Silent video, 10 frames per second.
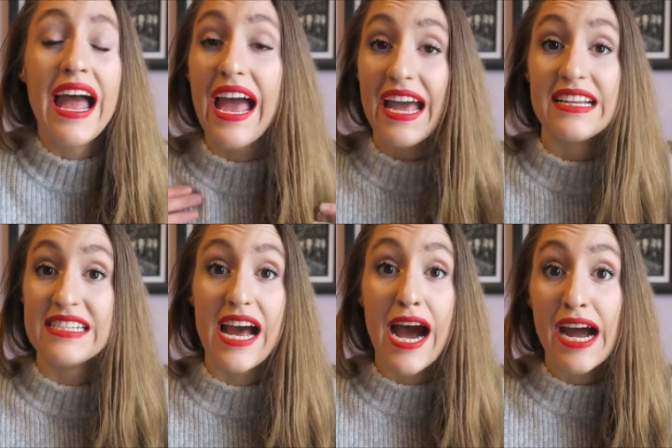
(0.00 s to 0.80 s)

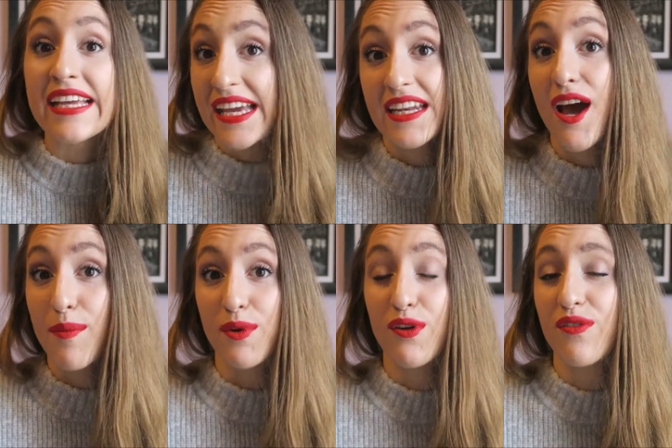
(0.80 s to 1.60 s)
and I
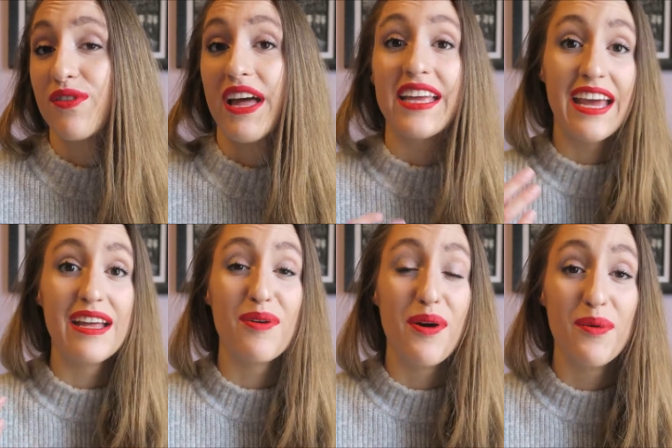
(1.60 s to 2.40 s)
cannot move. Like,
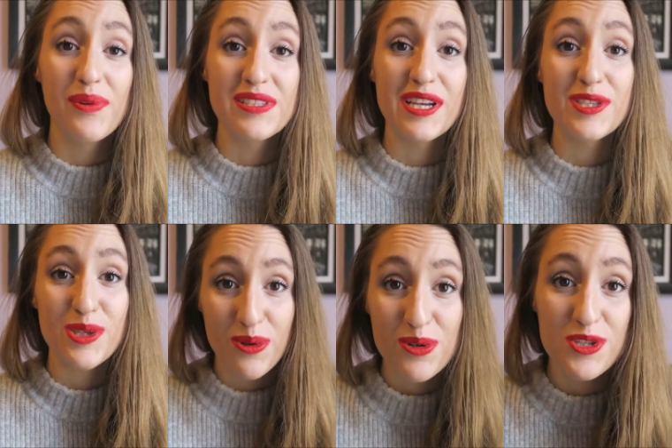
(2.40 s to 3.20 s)
it was
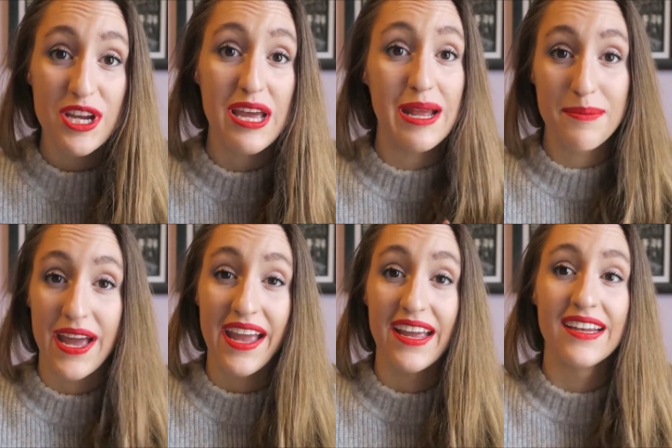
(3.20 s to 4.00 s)
excruciating
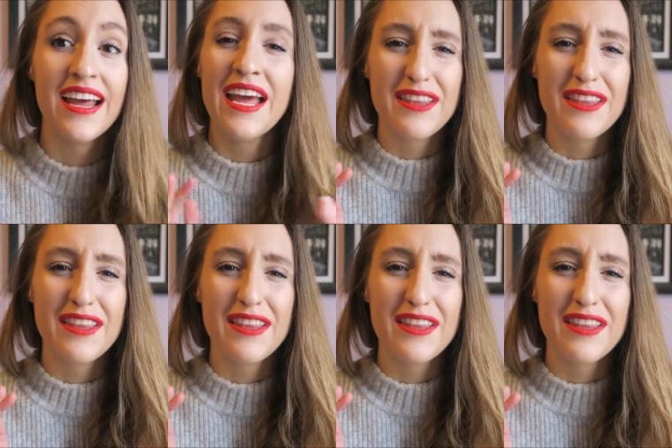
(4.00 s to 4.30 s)
pain.